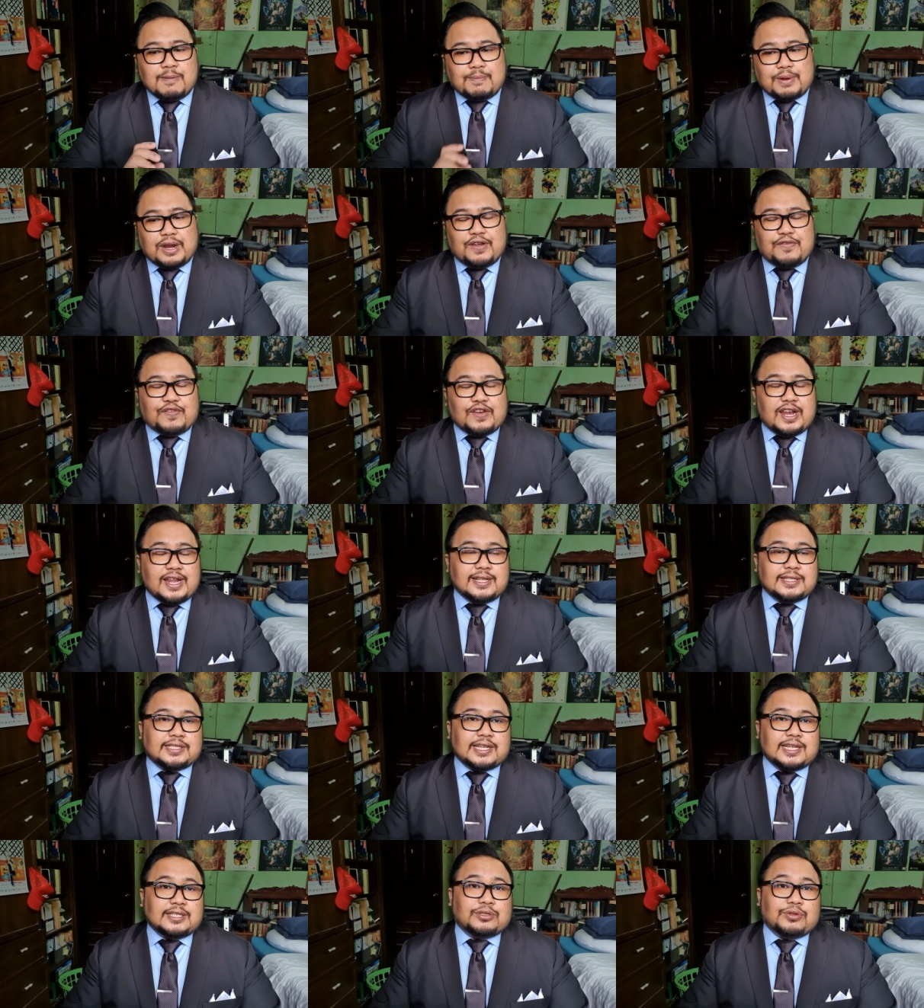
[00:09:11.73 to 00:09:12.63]

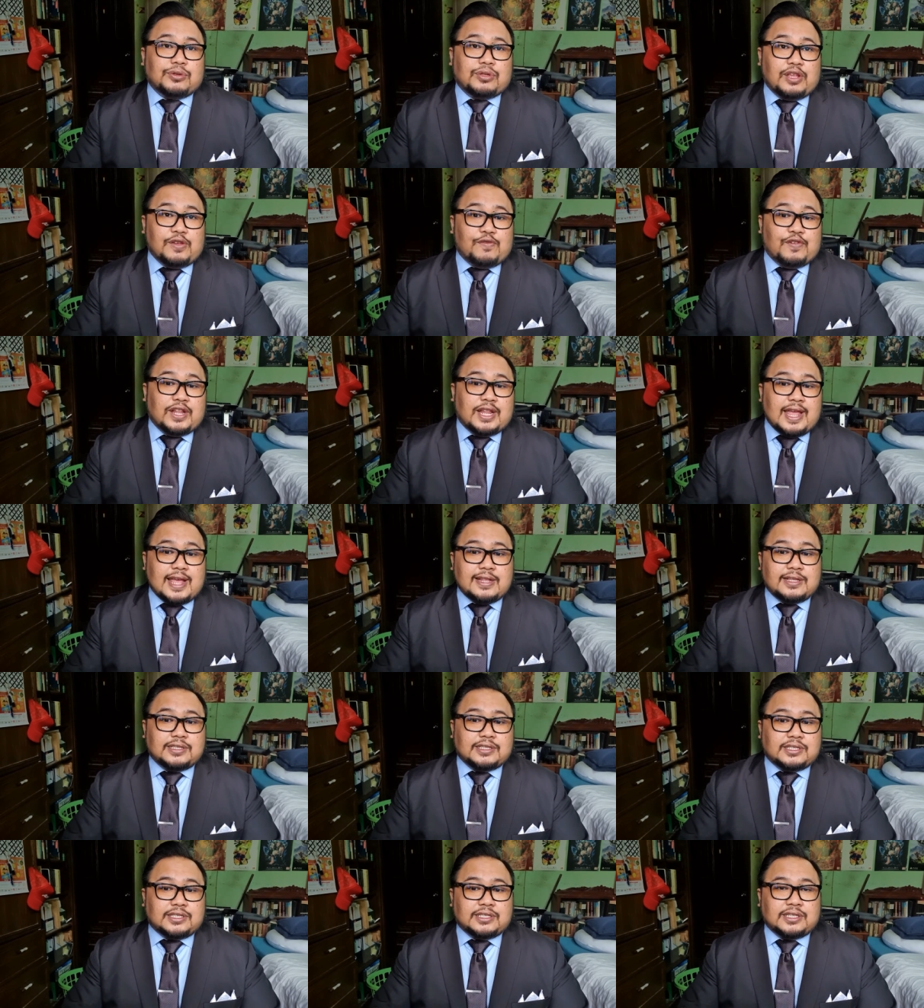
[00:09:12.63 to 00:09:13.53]
preference as to
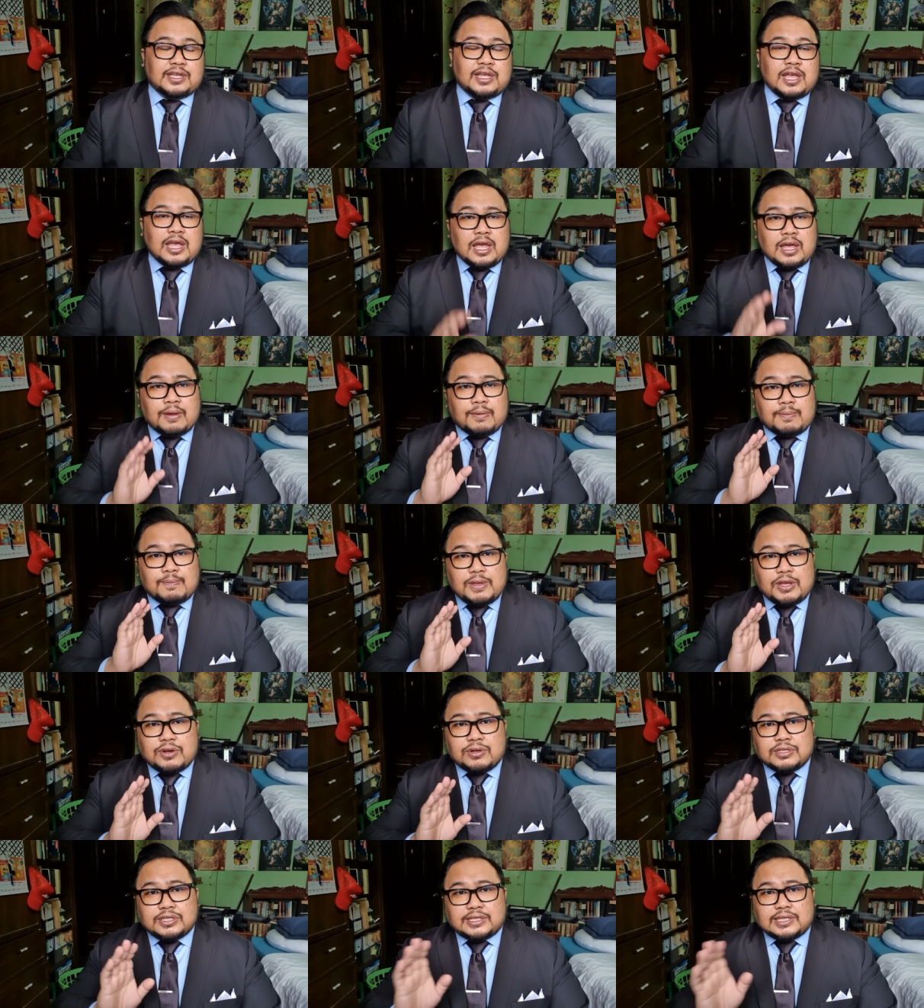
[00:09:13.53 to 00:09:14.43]
dividends,
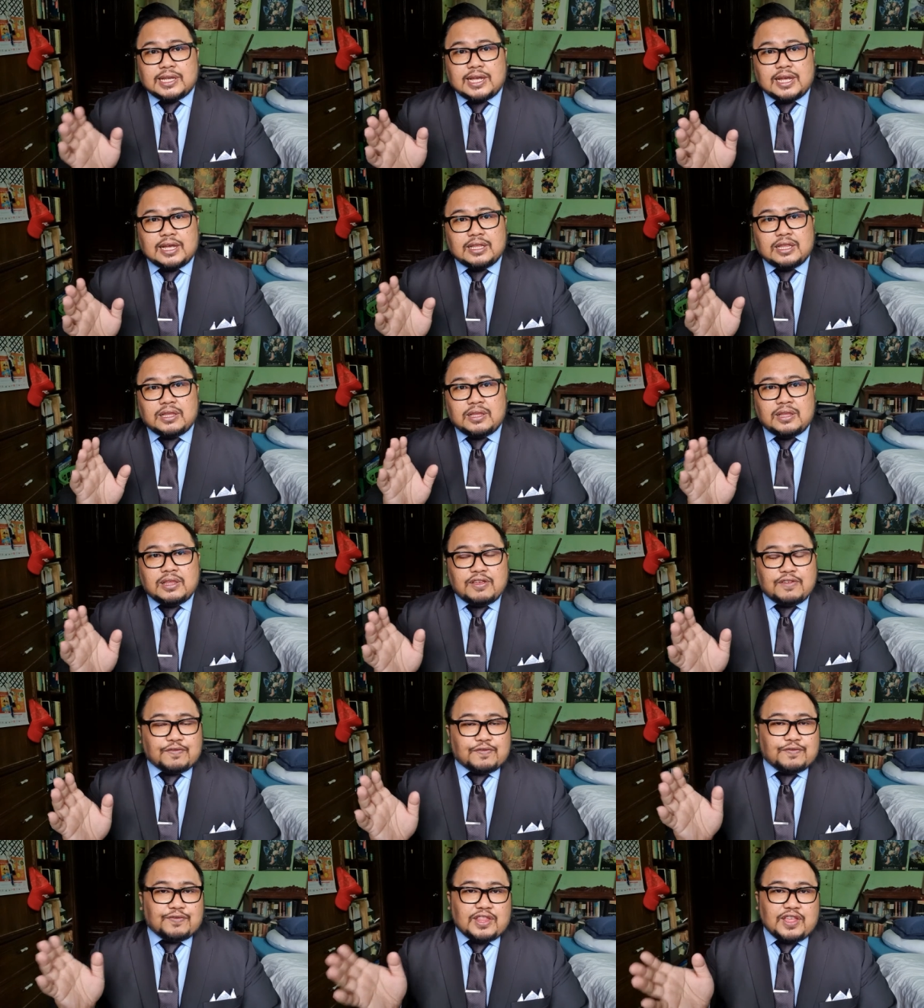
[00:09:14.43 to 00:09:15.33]
because
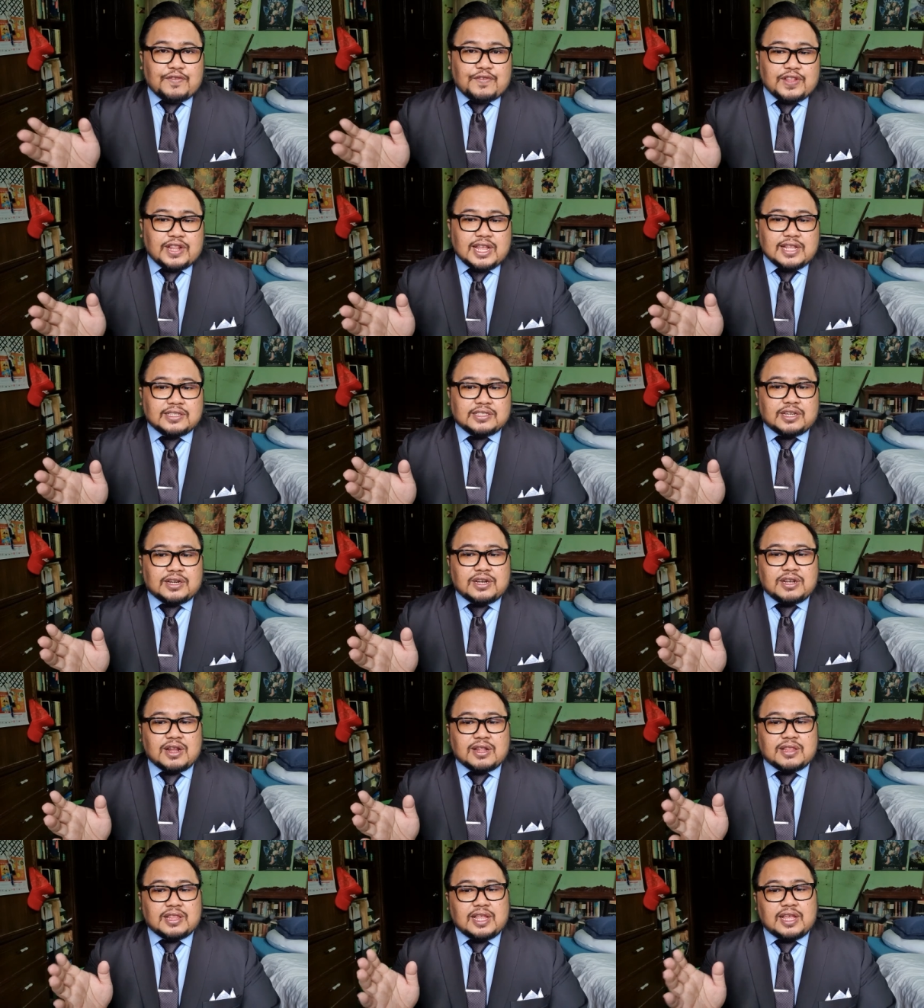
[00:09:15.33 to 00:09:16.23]
if dividends are
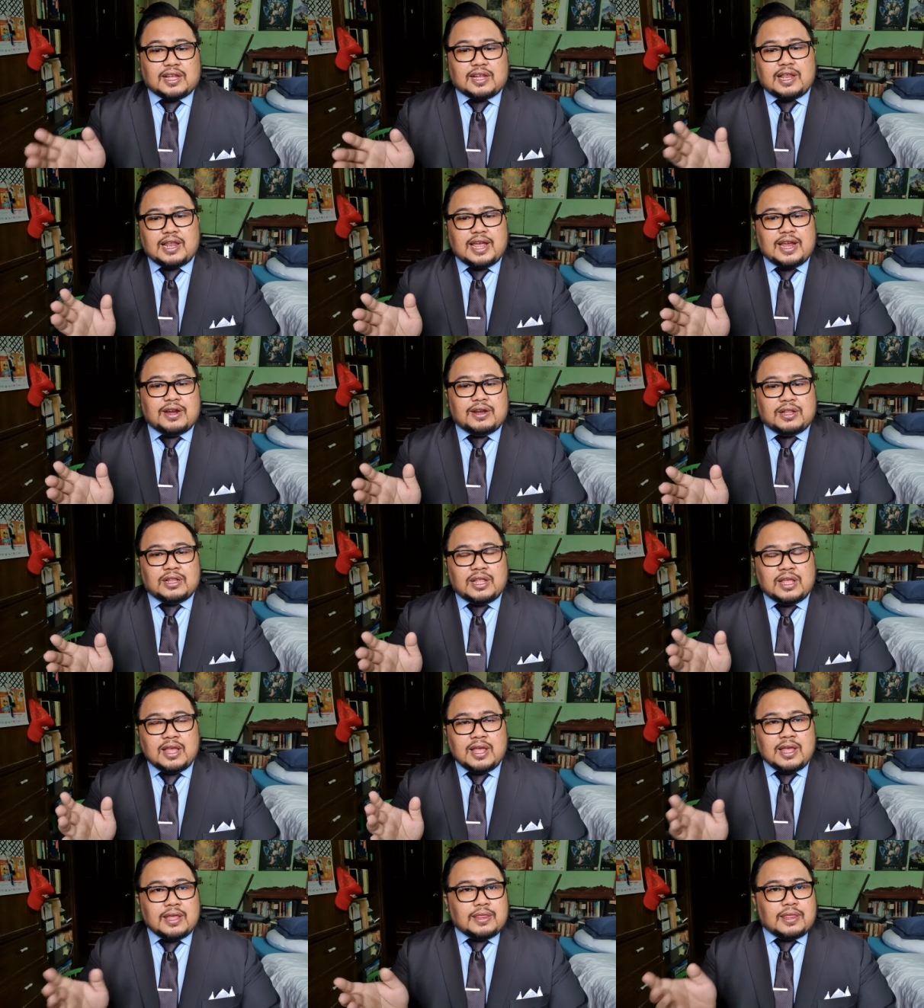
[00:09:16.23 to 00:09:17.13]
not declared,
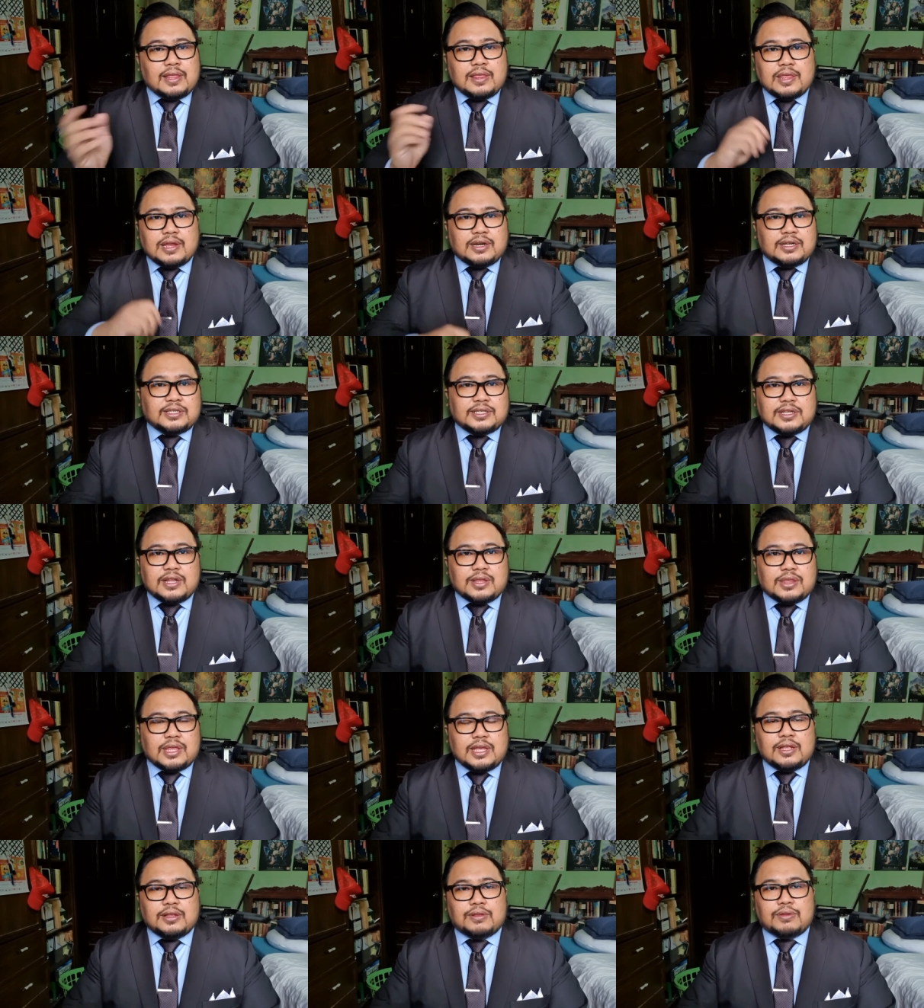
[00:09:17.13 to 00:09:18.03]
then there is
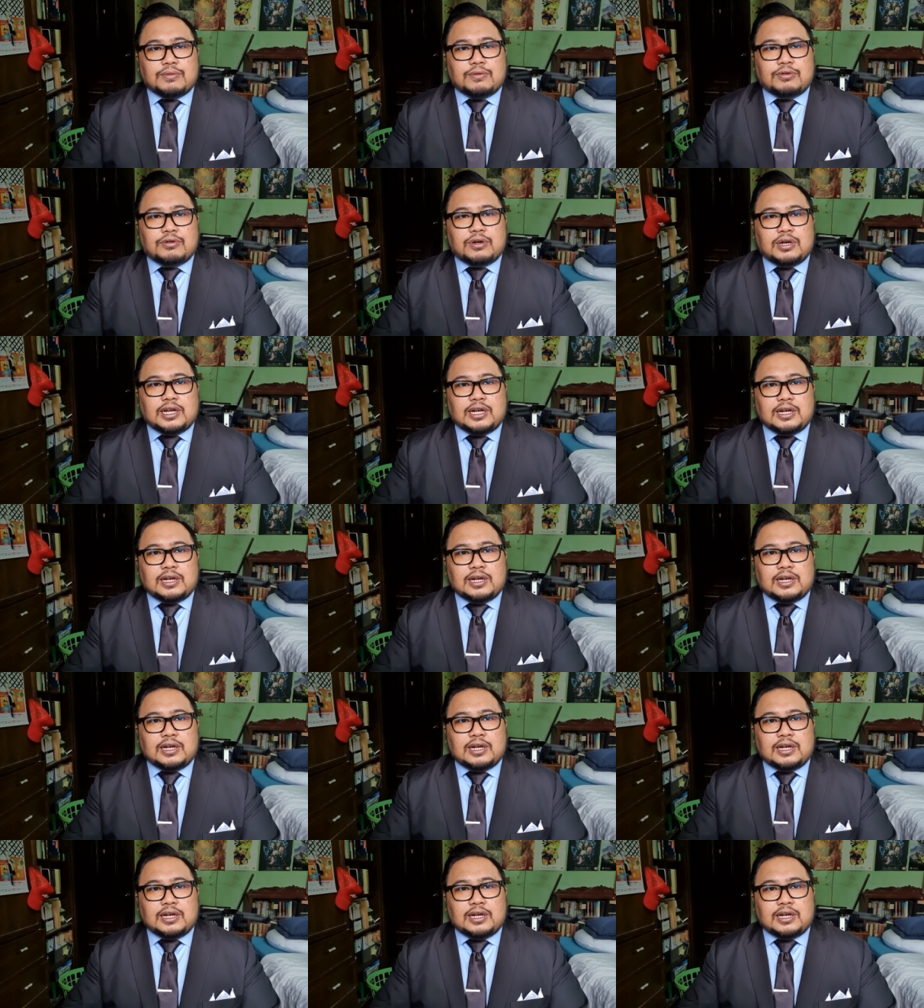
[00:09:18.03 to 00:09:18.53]
nothing to